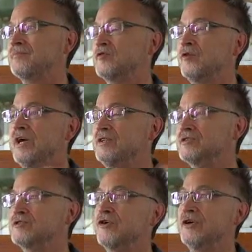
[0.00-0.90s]
So I
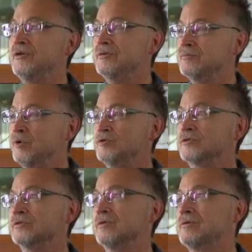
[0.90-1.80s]
destroy
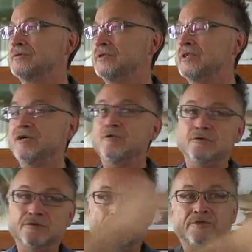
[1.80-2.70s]
both. And I go
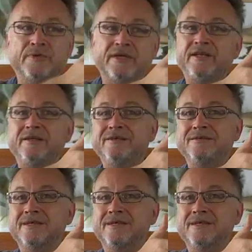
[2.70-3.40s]
to the beginning